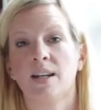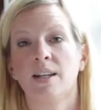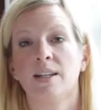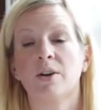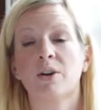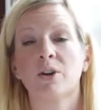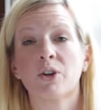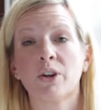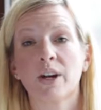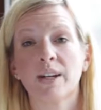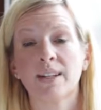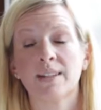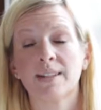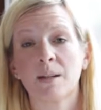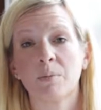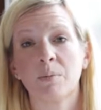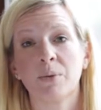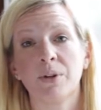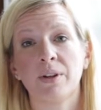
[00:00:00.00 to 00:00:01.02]
Now, a great
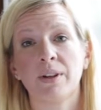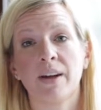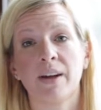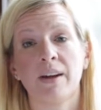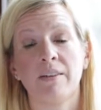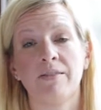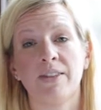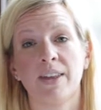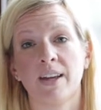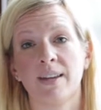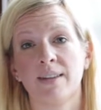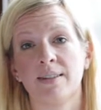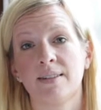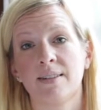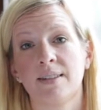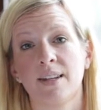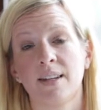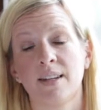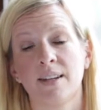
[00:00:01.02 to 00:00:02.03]
example of
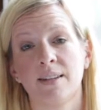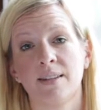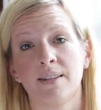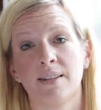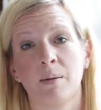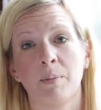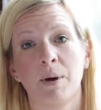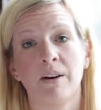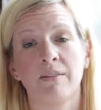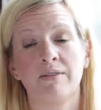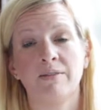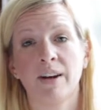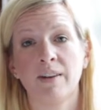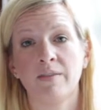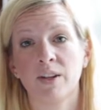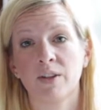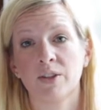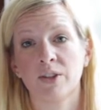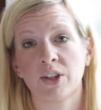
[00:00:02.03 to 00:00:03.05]
this is about
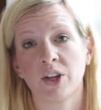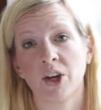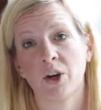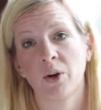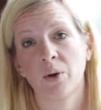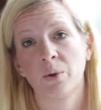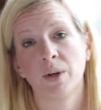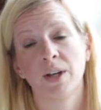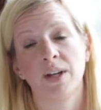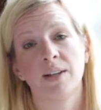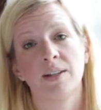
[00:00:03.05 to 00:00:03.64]
5 years ago,